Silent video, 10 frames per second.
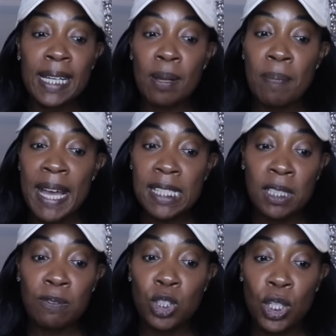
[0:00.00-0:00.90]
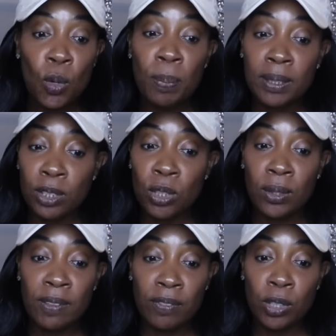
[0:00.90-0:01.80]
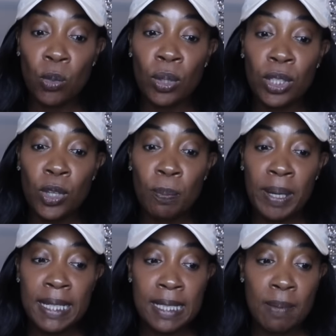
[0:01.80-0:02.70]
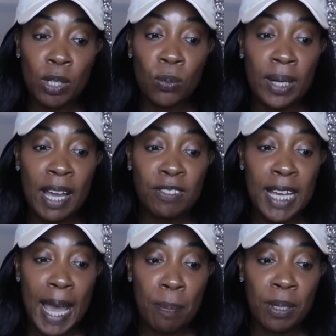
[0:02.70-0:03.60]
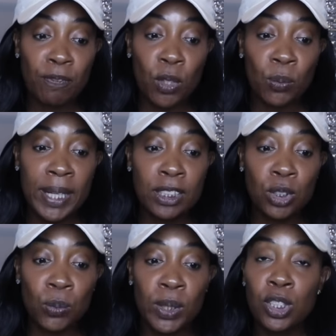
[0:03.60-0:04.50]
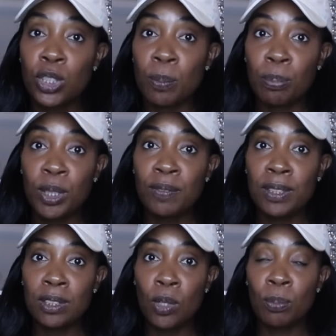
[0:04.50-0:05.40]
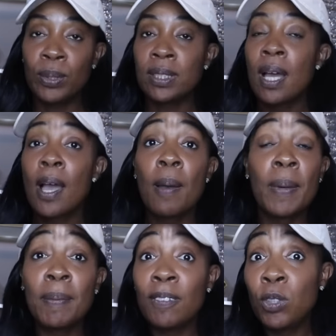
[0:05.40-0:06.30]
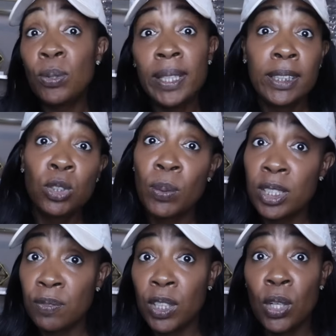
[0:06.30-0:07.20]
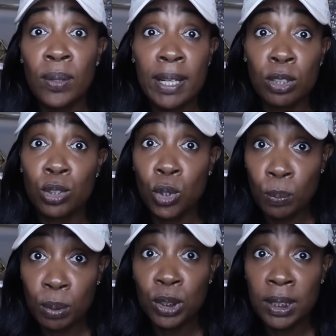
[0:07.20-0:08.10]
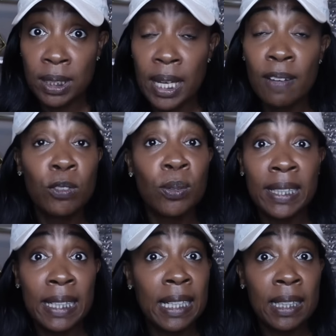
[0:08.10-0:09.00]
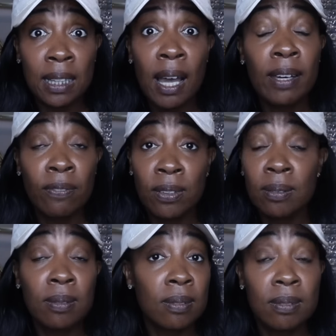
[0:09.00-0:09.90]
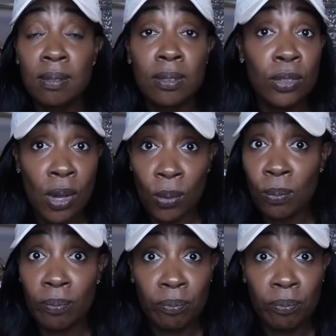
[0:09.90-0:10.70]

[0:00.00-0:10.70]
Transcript: that a massive geopolitical event or another pandemic would have to happen for rates to reach their previous low points. Baby, if you think these rates are going to go down to 2% ever again in life, no.